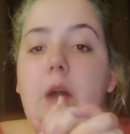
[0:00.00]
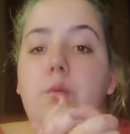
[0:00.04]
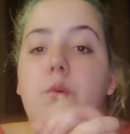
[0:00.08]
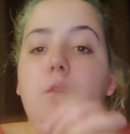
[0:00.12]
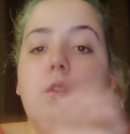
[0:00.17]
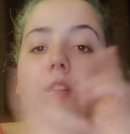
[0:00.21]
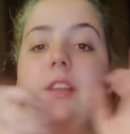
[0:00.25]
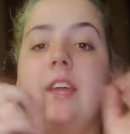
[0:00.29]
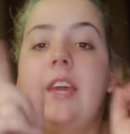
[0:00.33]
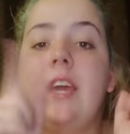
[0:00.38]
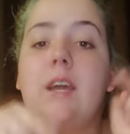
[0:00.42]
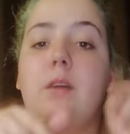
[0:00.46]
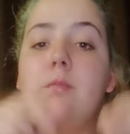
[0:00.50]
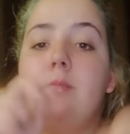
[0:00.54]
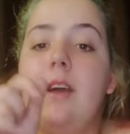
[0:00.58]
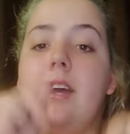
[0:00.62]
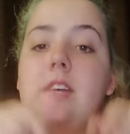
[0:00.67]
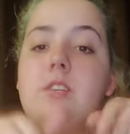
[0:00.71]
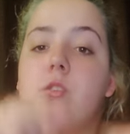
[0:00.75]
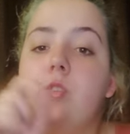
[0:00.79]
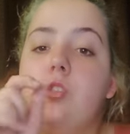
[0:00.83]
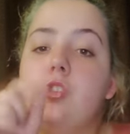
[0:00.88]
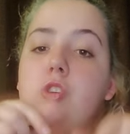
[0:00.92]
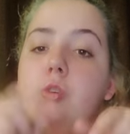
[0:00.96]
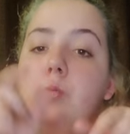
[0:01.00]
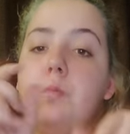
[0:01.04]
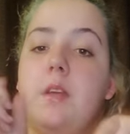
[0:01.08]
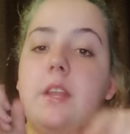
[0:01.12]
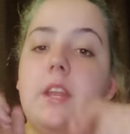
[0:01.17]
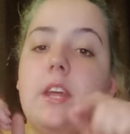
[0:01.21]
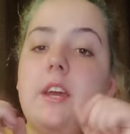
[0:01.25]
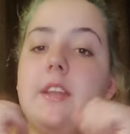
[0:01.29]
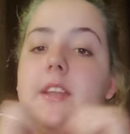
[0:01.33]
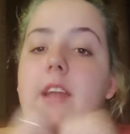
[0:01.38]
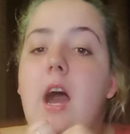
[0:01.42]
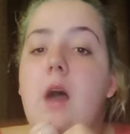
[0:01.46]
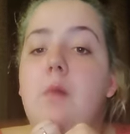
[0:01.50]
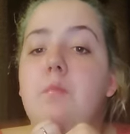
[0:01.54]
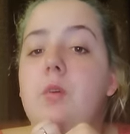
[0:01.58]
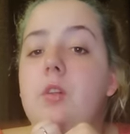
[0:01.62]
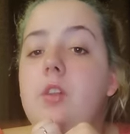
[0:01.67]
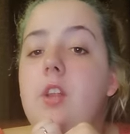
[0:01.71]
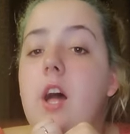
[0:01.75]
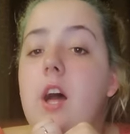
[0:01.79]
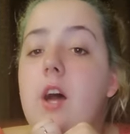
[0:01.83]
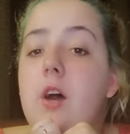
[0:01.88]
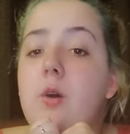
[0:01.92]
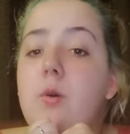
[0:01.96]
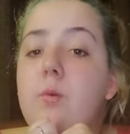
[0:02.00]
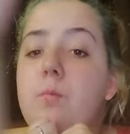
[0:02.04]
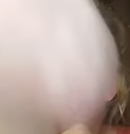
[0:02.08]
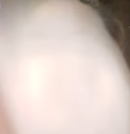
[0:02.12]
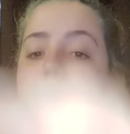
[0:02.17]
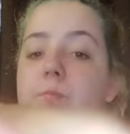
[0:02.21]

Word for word: will link my social media down below. You